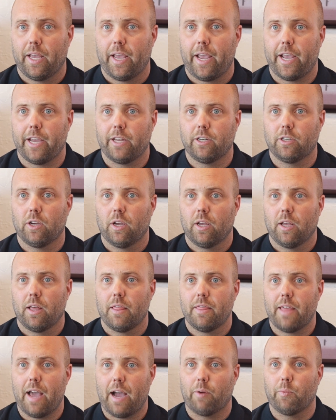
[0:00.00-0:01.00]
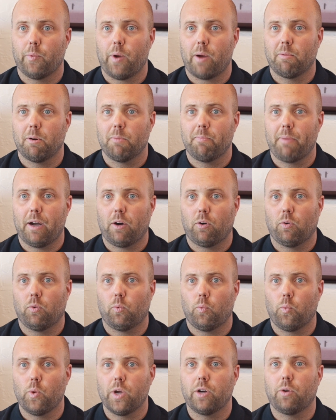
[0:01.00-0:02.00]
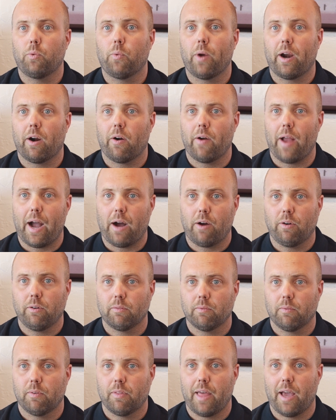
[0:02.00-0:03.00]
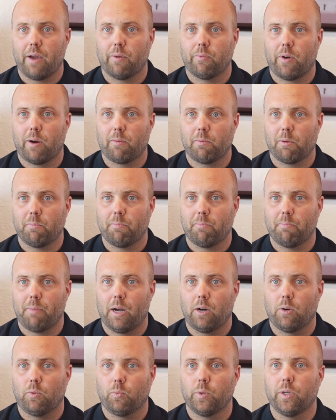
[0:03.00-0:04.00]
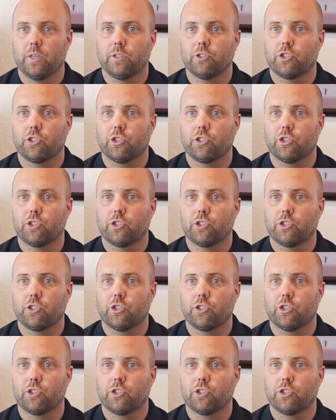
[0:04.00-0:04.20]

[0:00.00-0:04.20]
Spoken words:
And that rubber belt will wear out, that rubber belt will